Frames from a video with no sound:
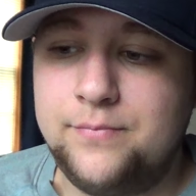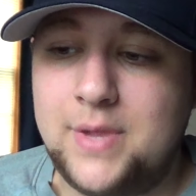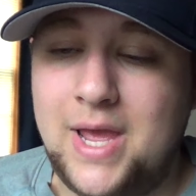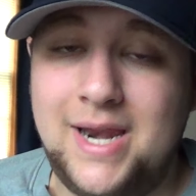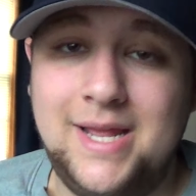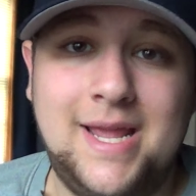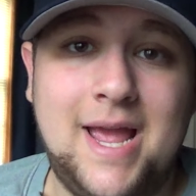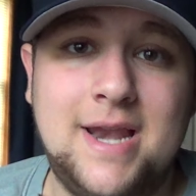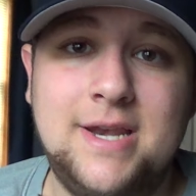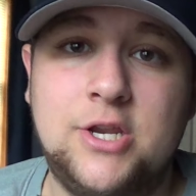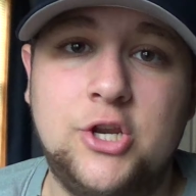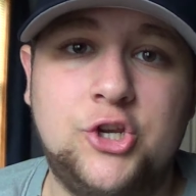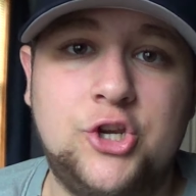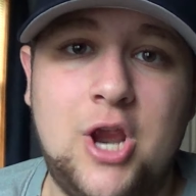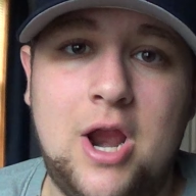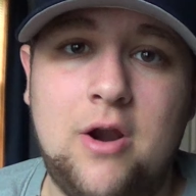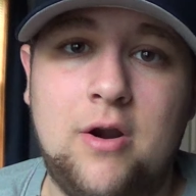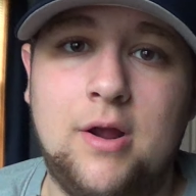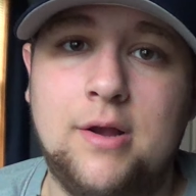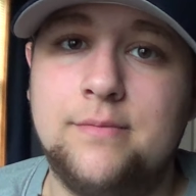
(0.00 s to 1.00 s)

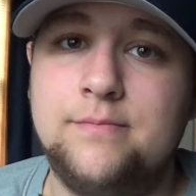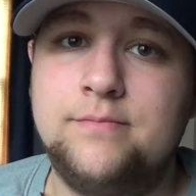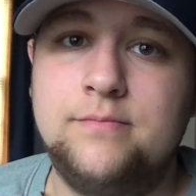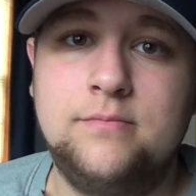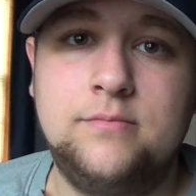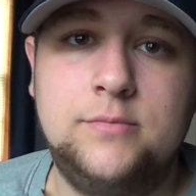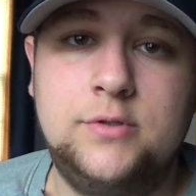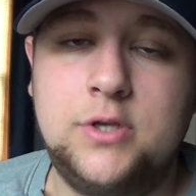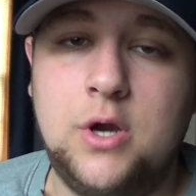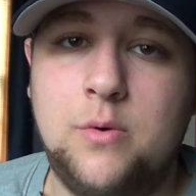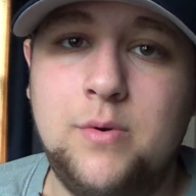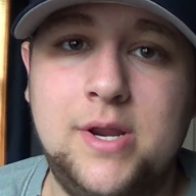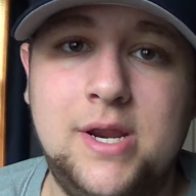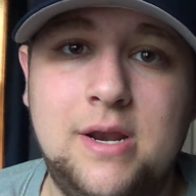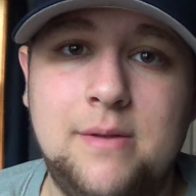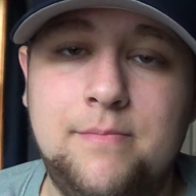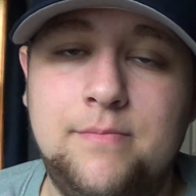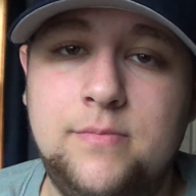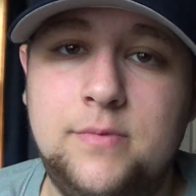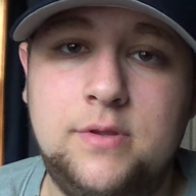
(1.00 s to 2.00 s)
Teixeira,
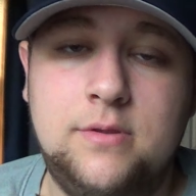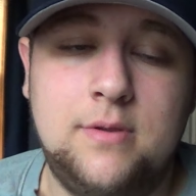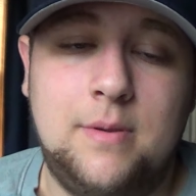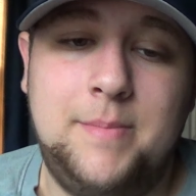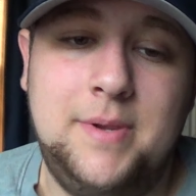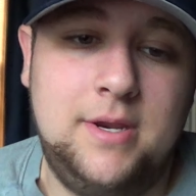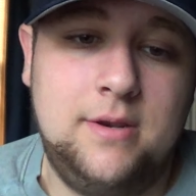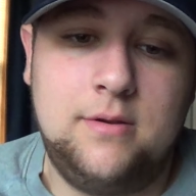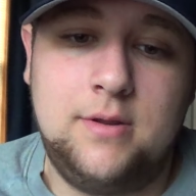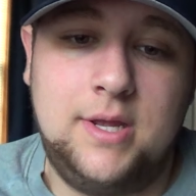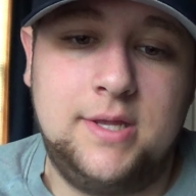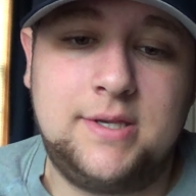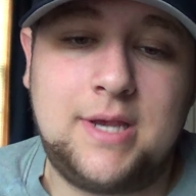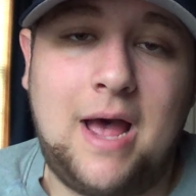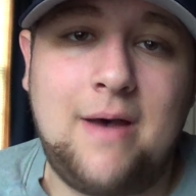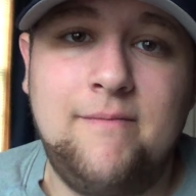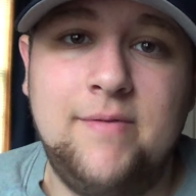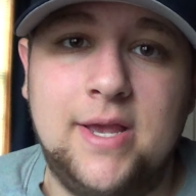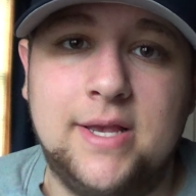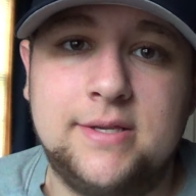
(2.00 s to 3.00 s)
it's
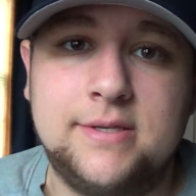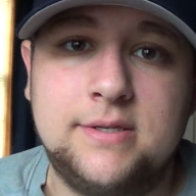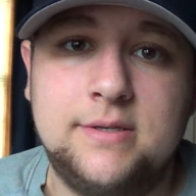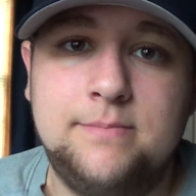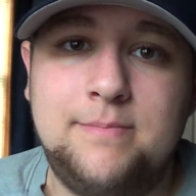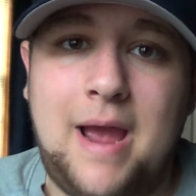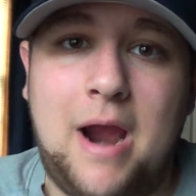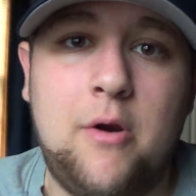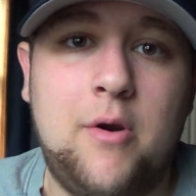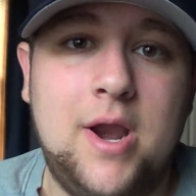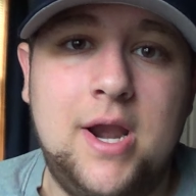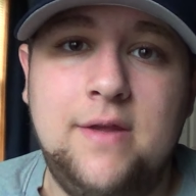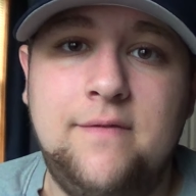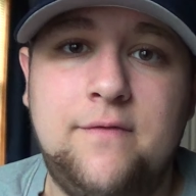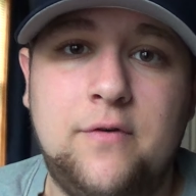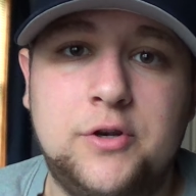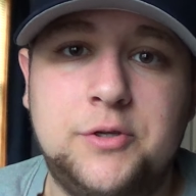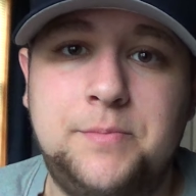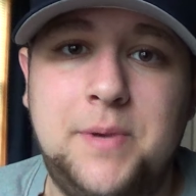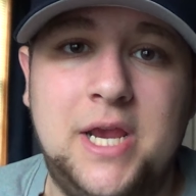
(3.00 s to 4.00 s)
obvious. Power-hitting
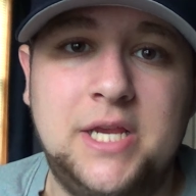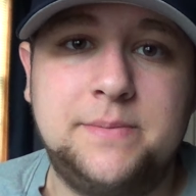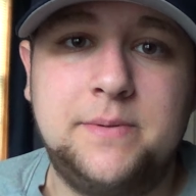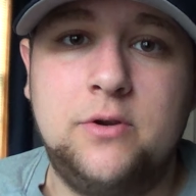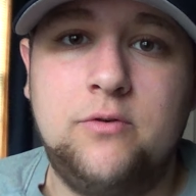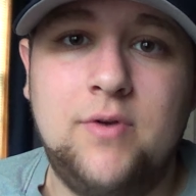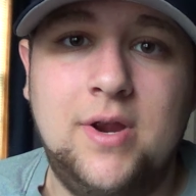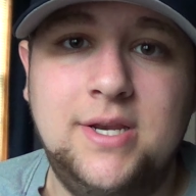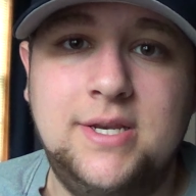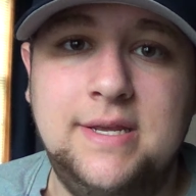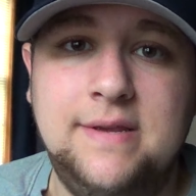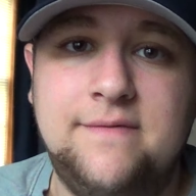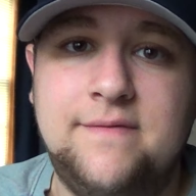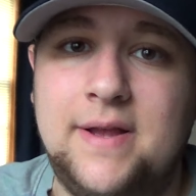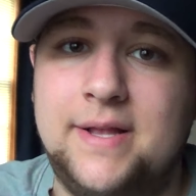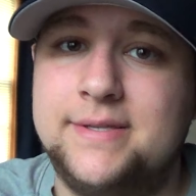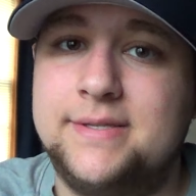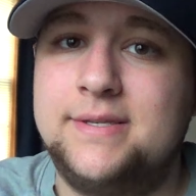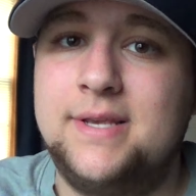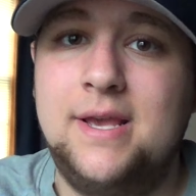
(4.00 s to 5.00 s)
first baseman, great
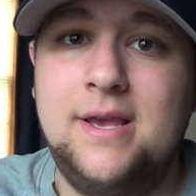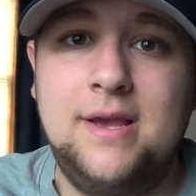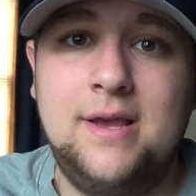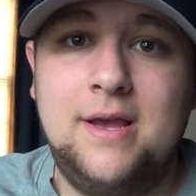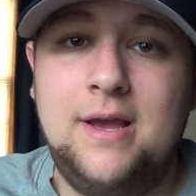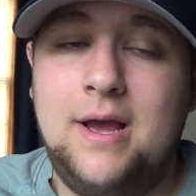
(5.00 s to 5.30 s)
defense.